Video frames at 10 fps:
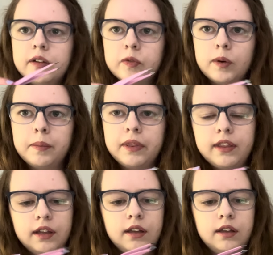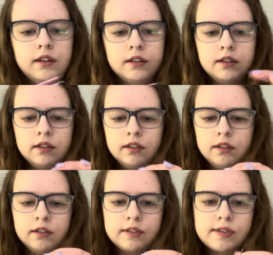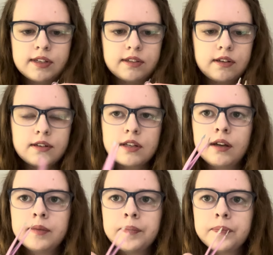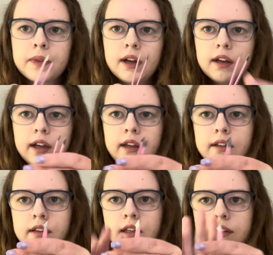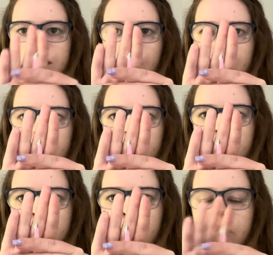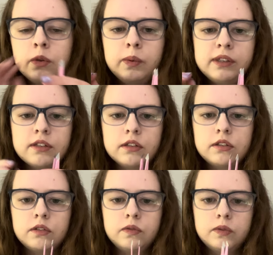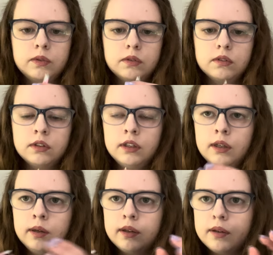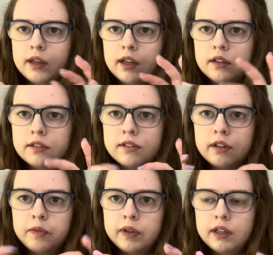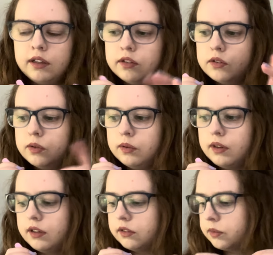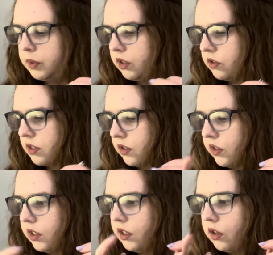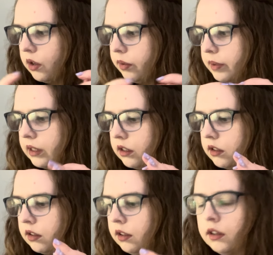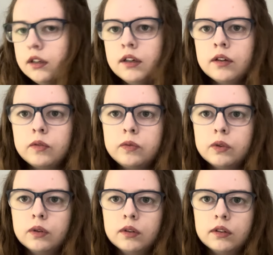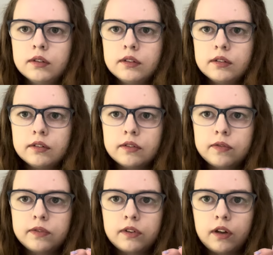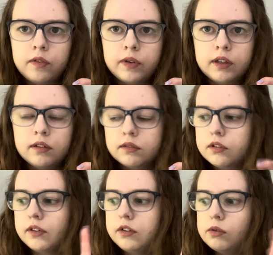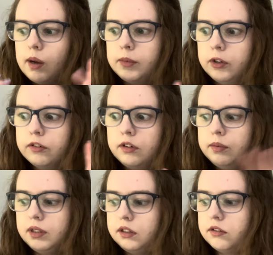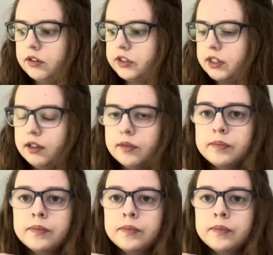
from the scissors, I like these angled tweezers for getting stuff into things, because the little opening for stuff in, because I do amigurumi crochet,